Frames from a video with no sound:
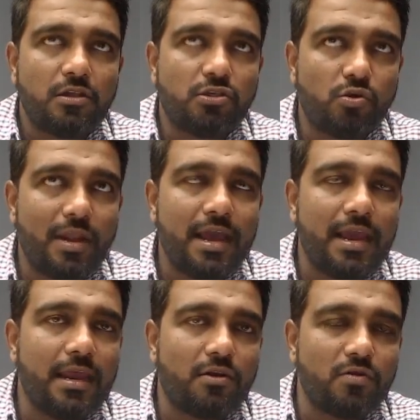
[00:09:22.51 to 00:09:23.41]

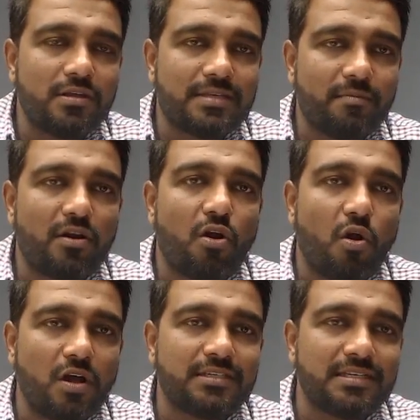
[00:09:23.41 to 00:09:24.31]
July to December, or
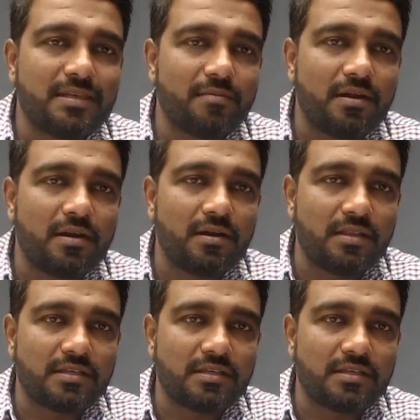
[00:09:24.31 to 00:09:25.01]
August December, this